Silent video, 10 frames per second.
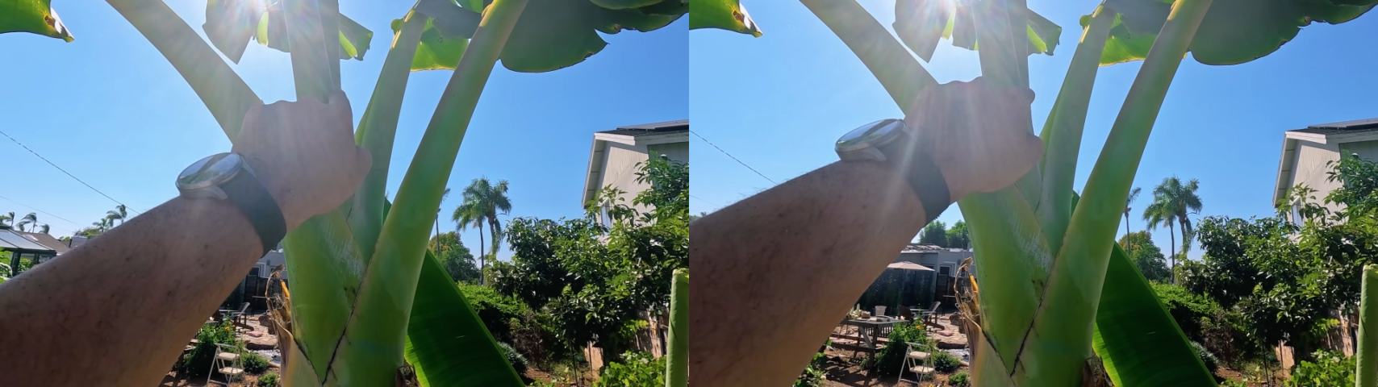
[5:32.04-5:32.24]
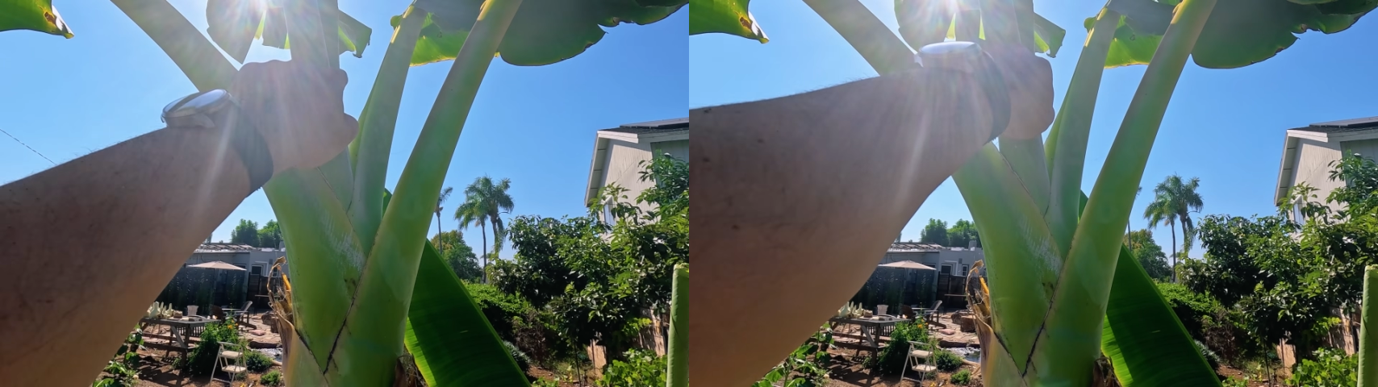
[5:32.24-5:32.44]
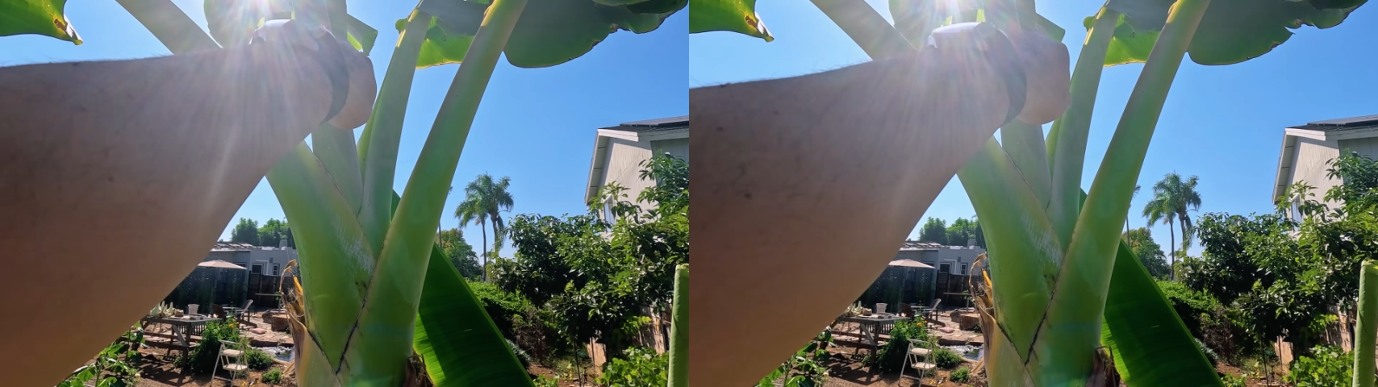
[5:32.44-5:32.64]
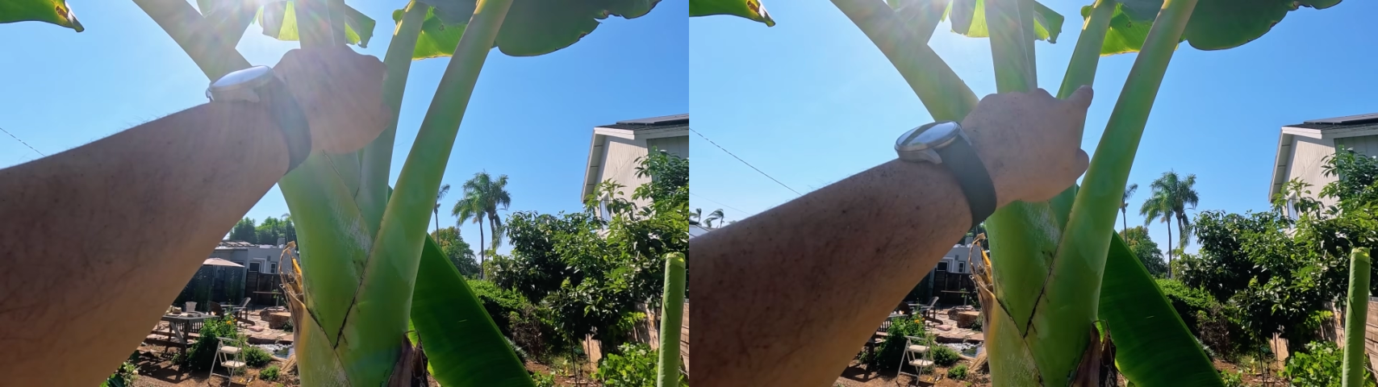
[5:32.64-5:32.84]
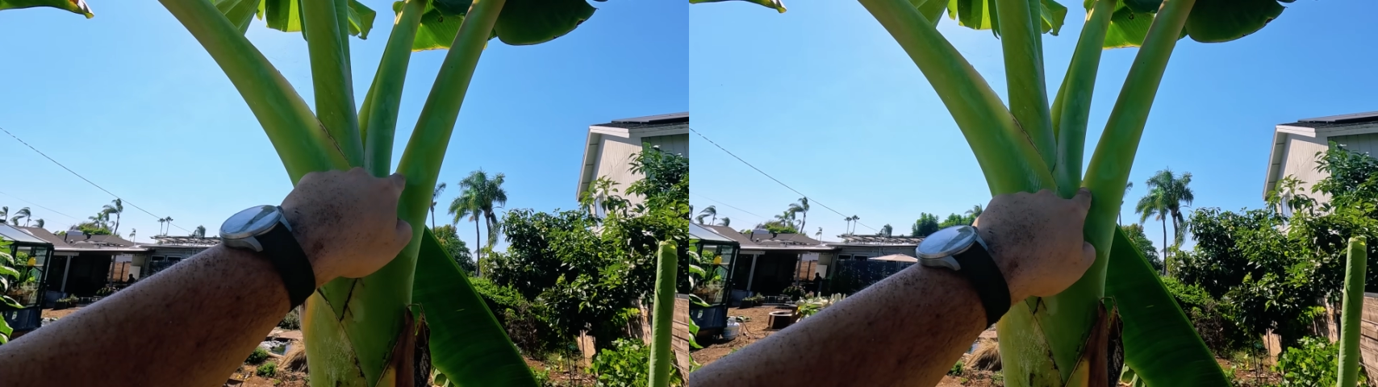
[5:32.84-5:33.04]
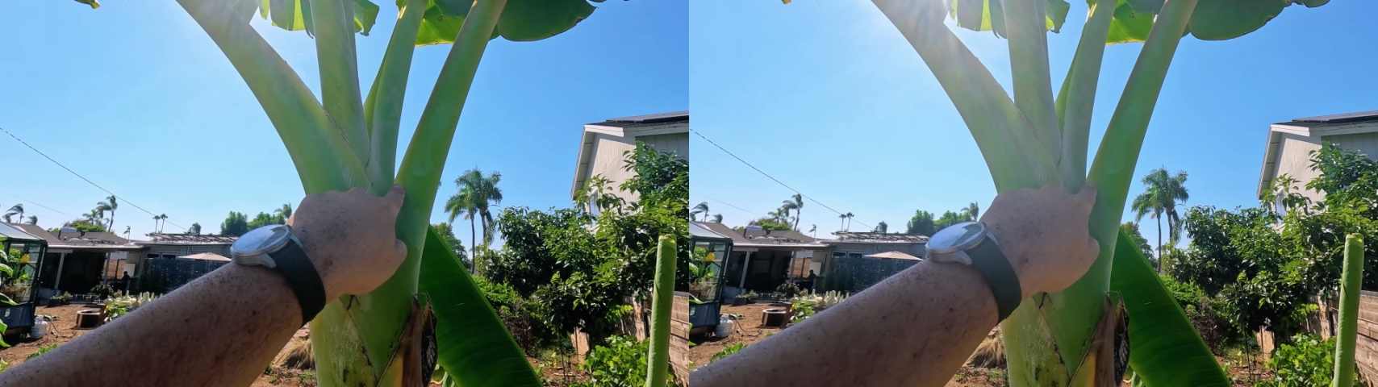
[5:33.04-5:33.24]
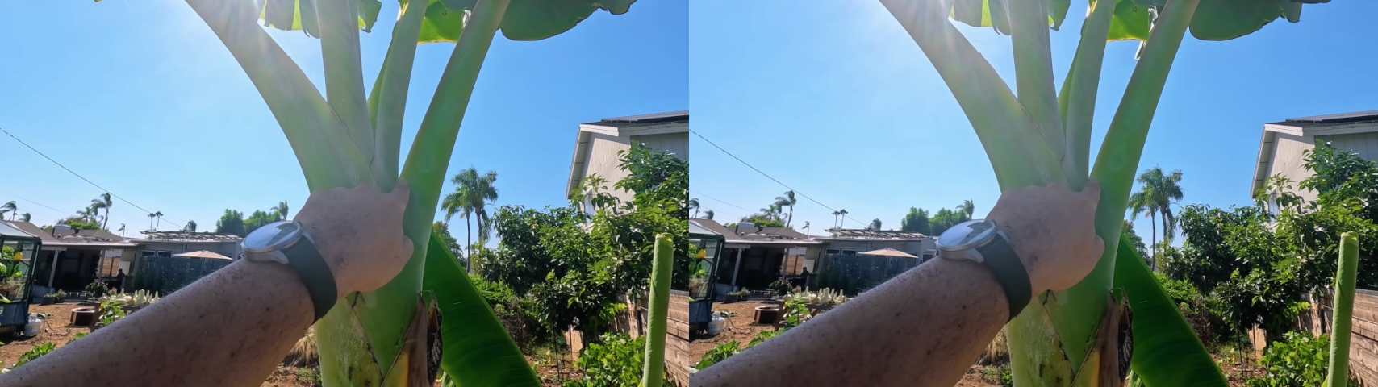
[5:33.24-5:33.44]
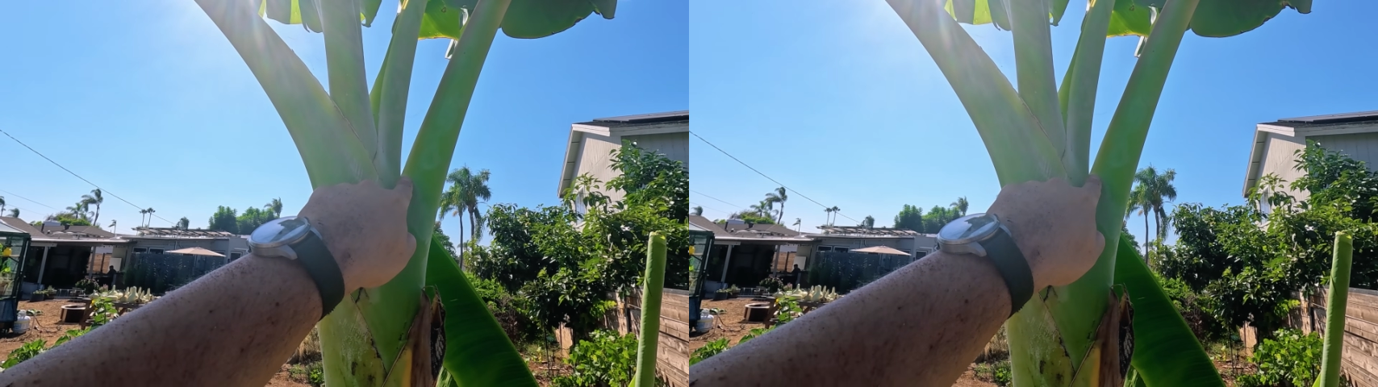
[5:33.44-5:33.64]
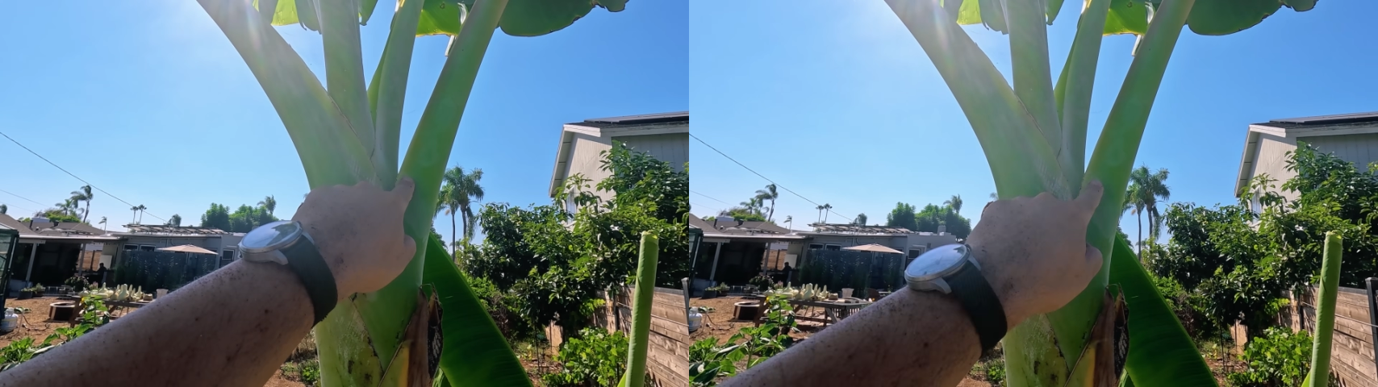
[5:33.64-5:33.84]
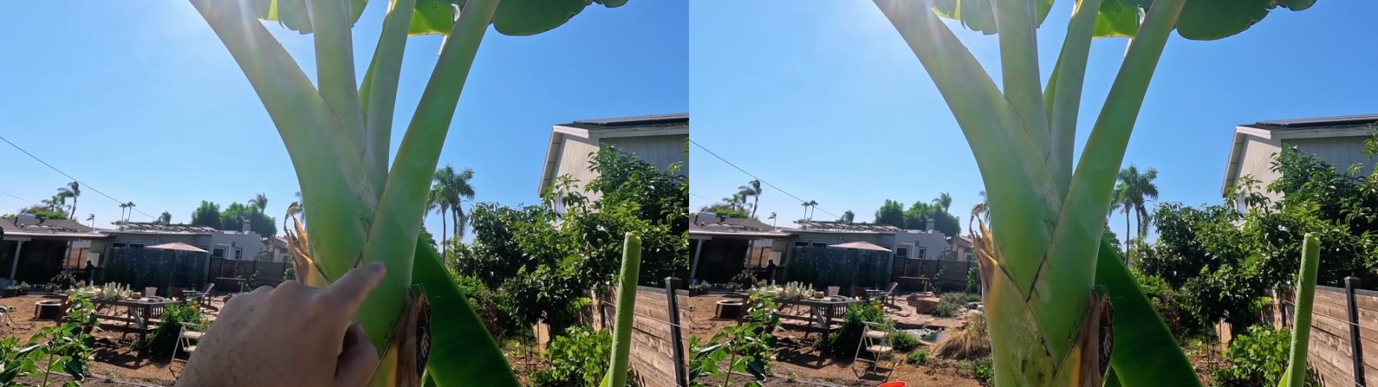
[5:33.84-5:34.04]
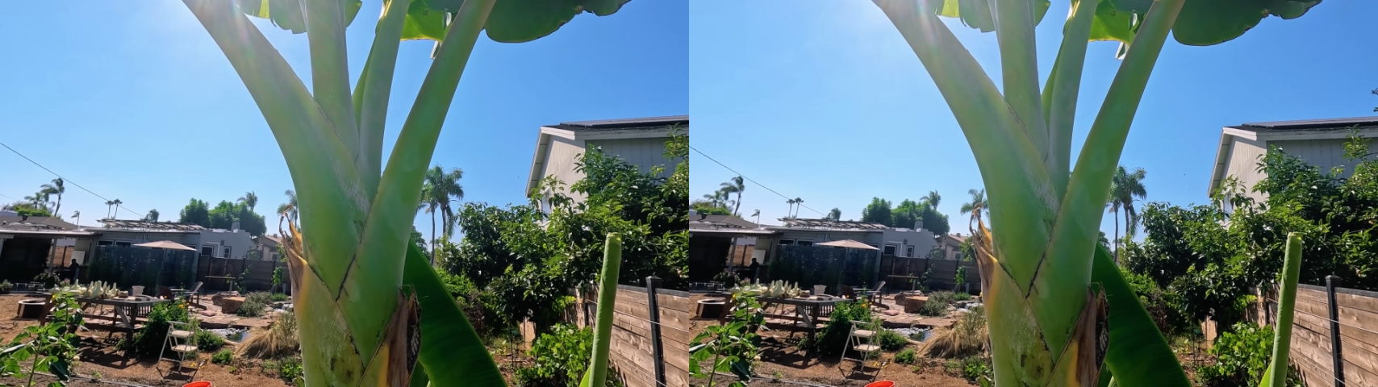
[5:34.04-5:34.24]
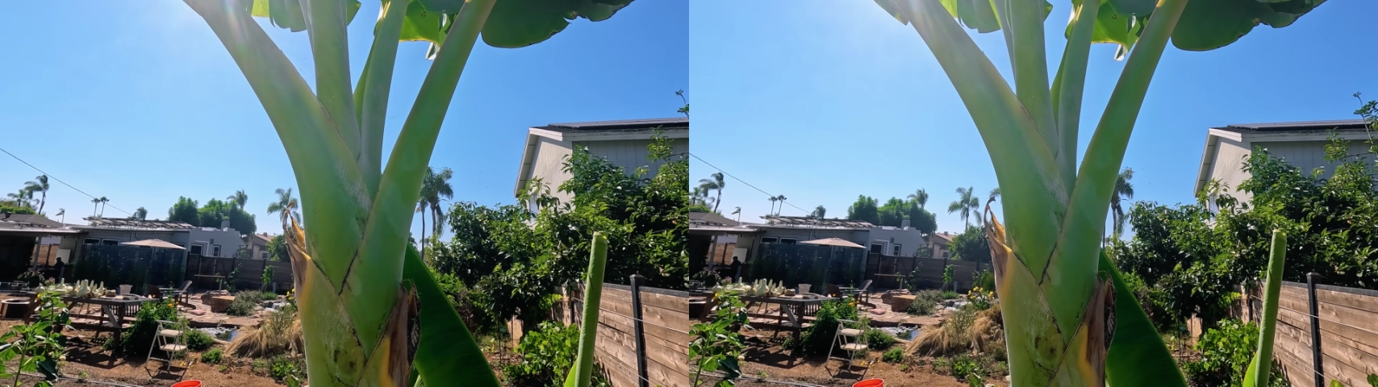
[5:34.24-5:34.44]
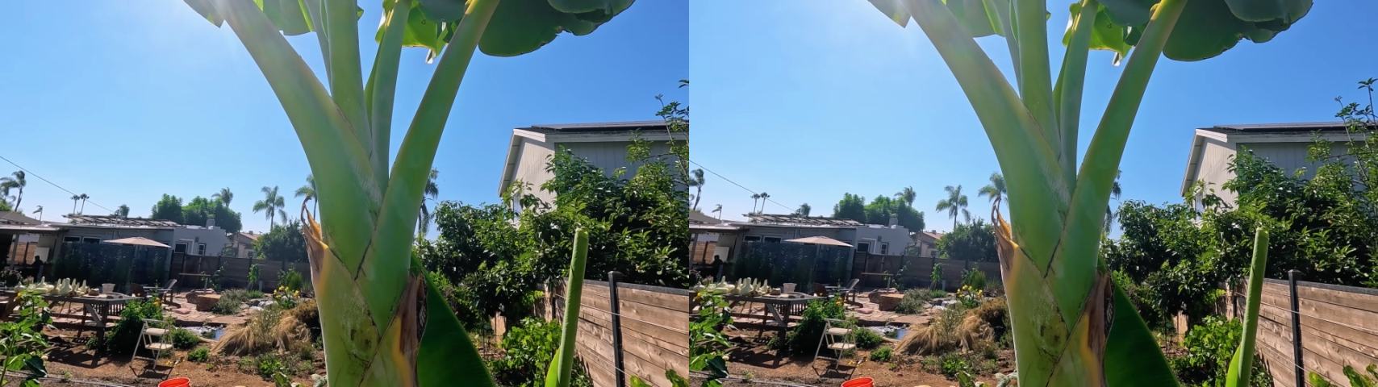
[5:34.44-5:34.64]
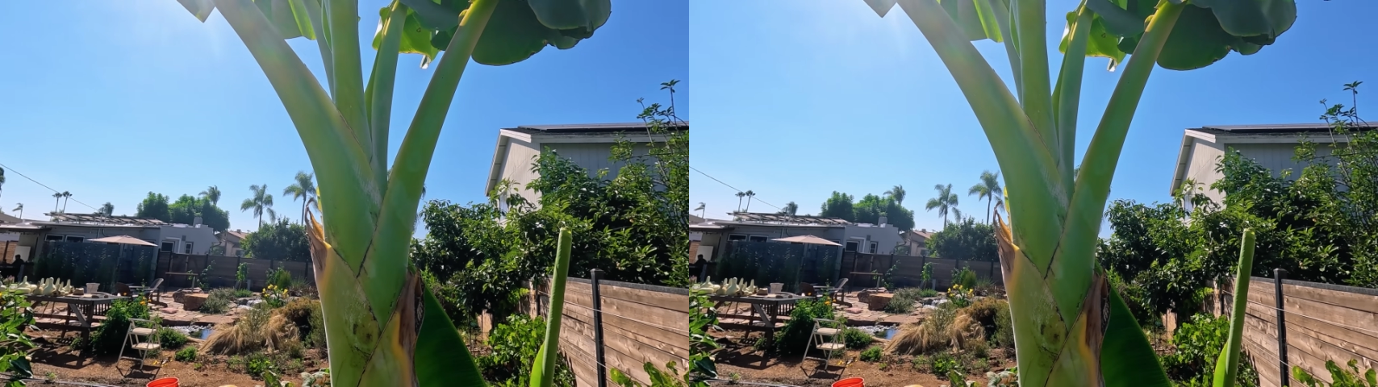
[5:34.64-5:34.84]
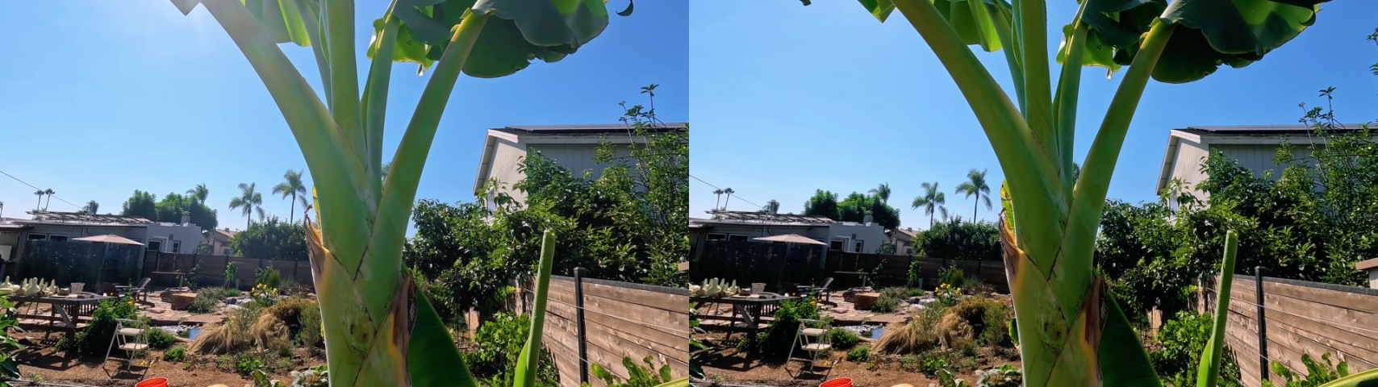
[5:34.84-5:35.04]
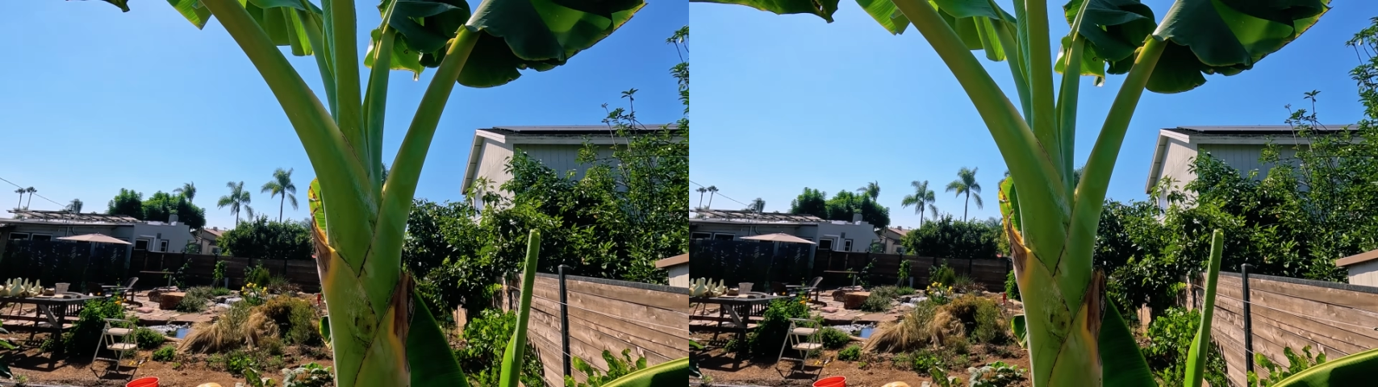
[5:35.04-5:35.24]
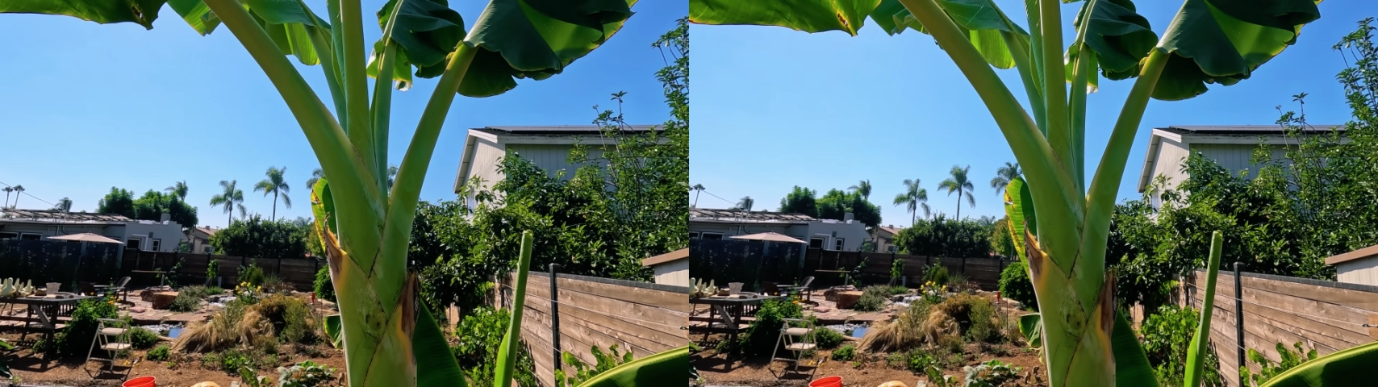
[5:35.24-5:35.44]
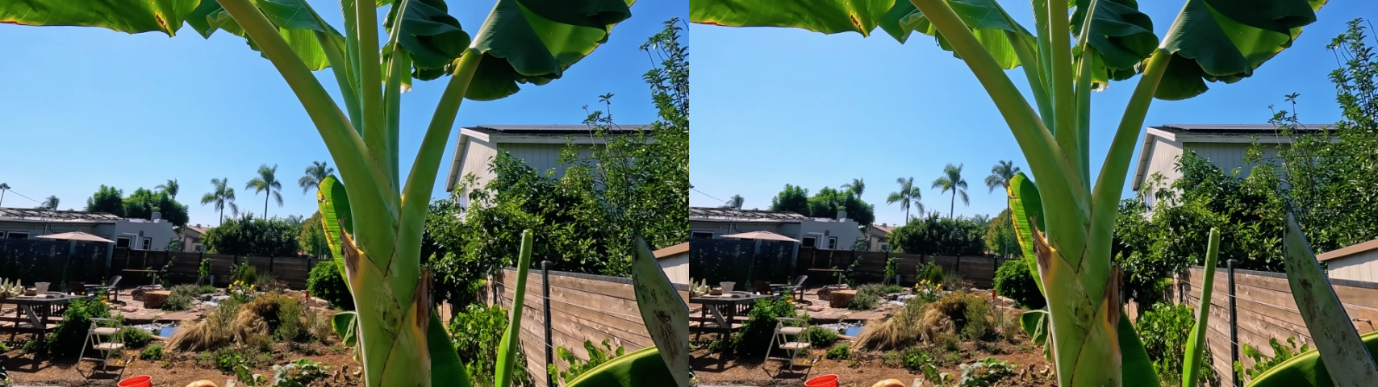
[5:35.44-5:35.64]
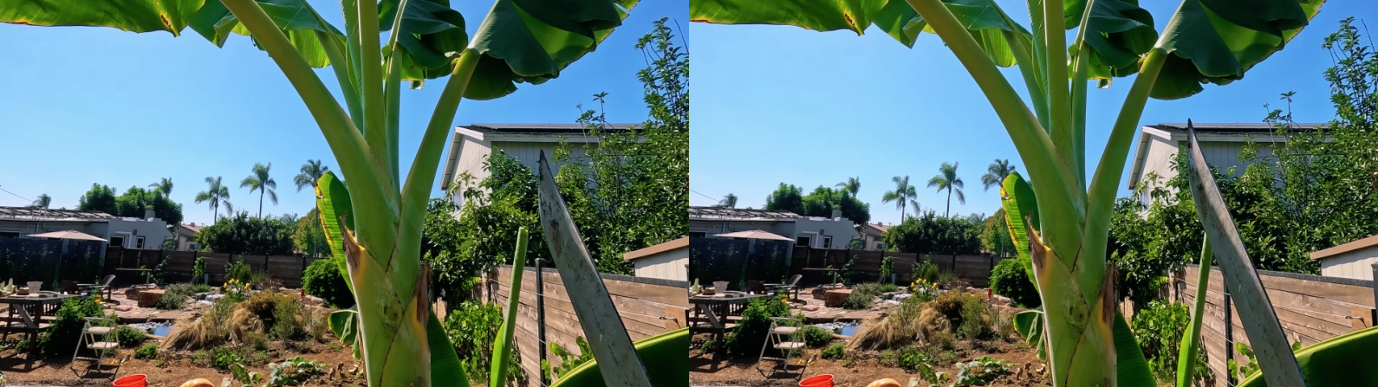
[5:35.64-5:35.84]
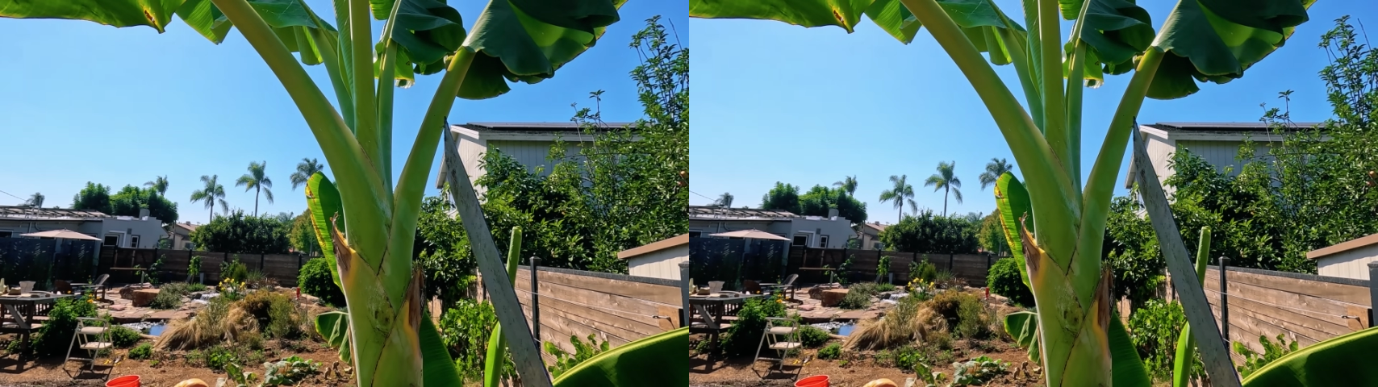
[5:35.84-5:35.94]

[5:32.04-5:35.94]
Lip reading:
Nobody's mouth can be seen.